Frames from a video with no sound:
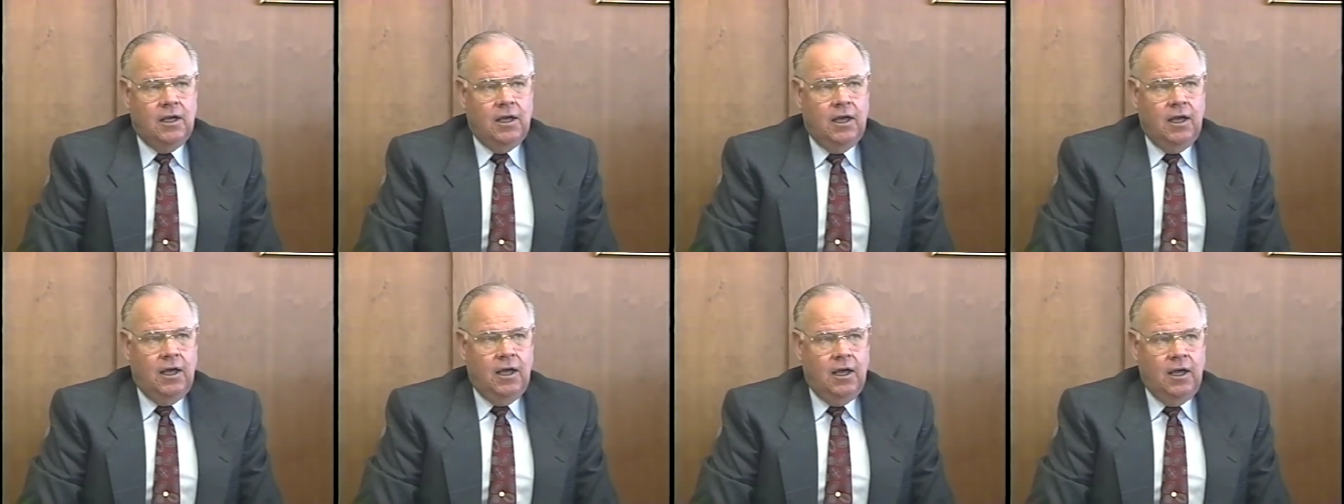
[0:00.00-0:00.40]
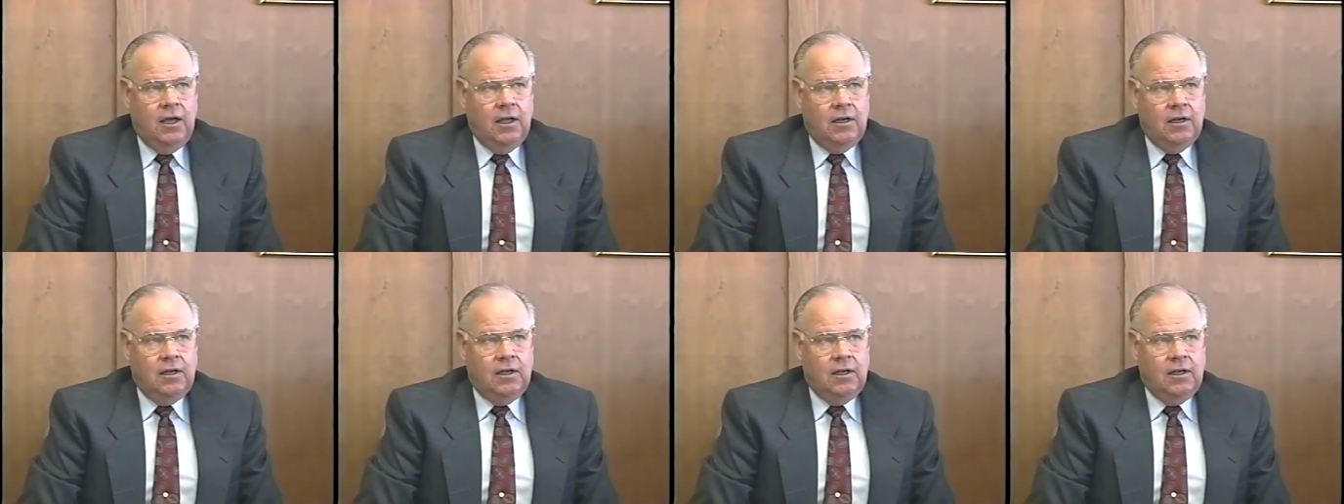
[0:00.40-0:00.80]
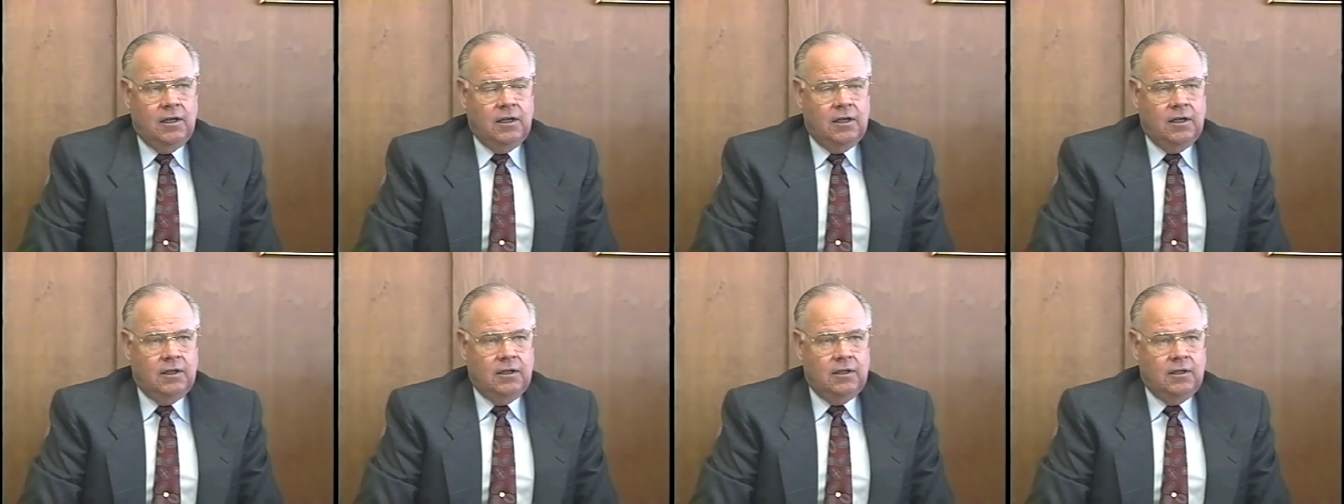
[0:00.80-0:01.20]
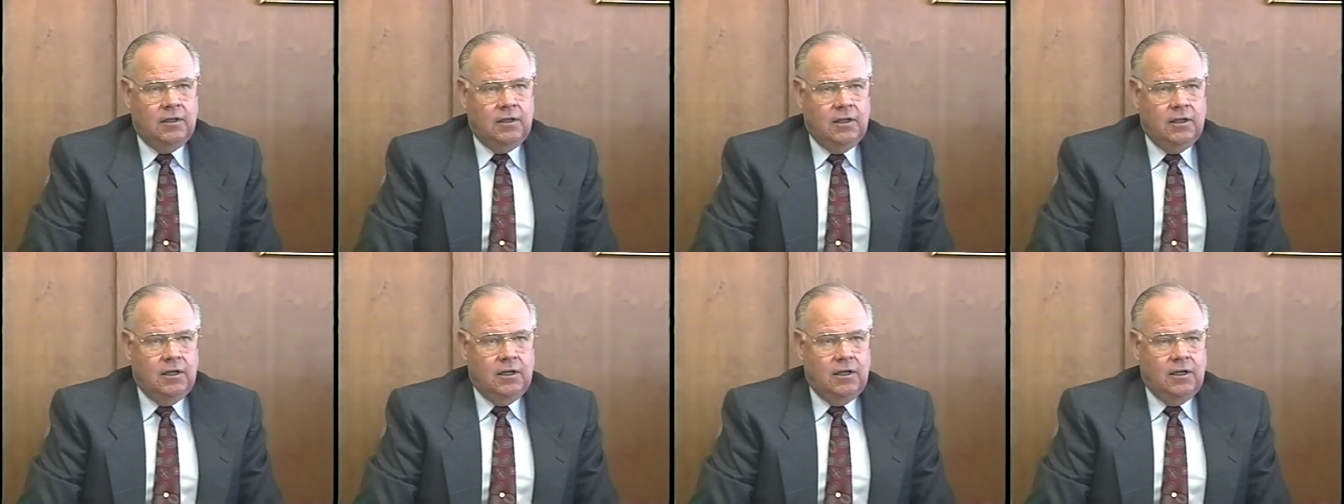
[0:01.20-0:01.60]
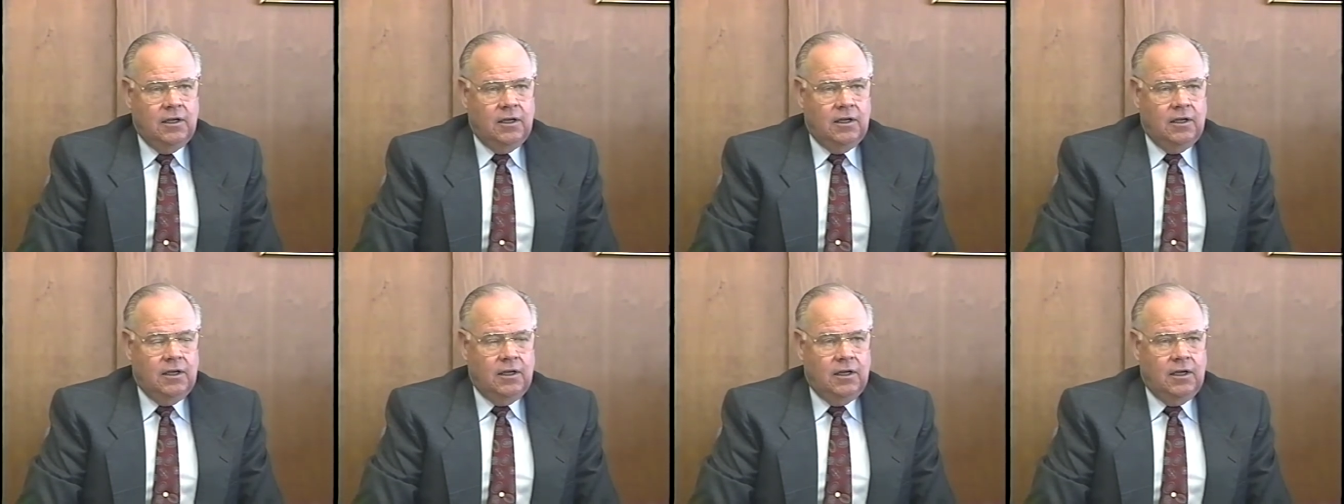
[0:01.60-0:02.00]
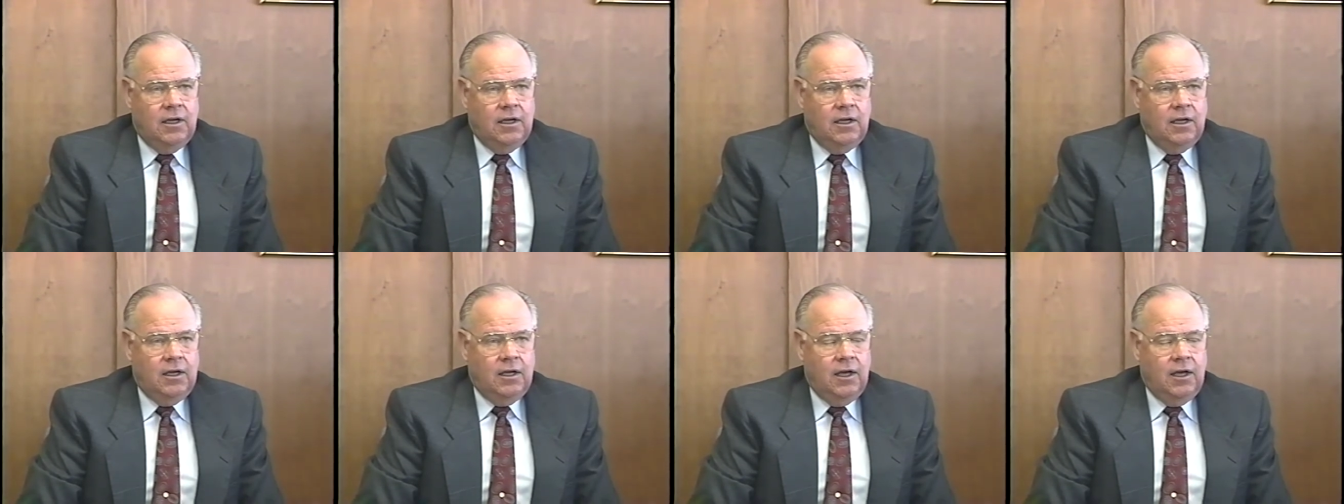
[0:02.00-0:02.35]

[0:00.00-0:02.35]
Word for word: And uh, uh,